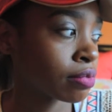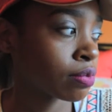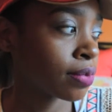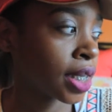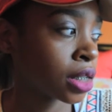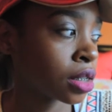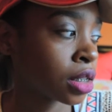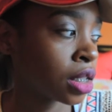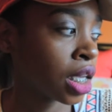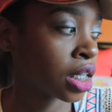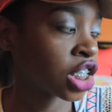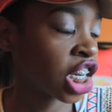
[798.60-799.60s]
basically
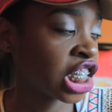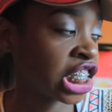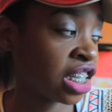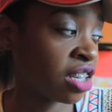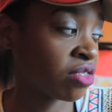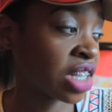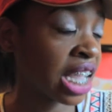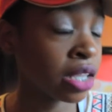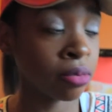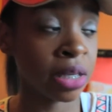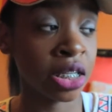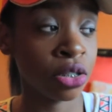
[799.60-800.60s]
they exchanged gifts. I
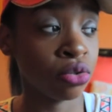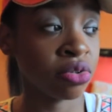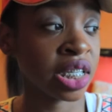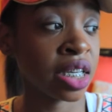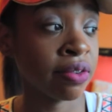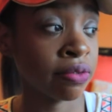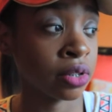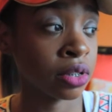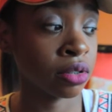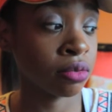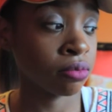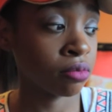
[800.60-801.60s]
ended up getting 2 gifts.